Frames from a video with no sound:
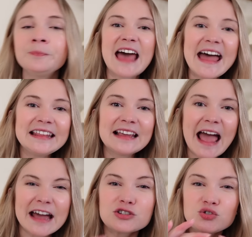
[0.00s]
That
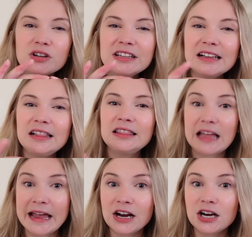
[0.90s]
extra little
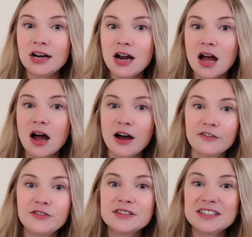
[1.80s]
layer
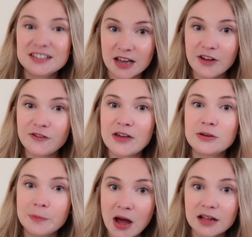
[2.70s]
of stuff at the
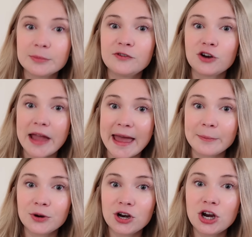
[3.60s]
bottom of your
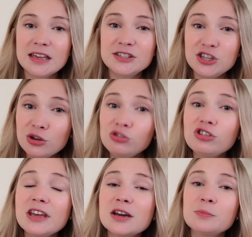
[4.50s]
hamper is
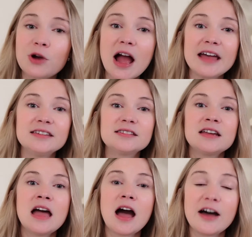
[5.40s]
usually comprised
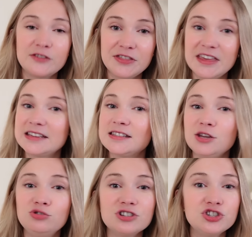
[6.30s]
of the things that
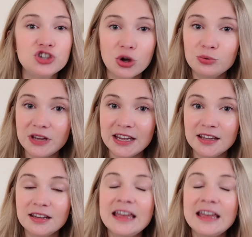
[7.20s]
you just don't need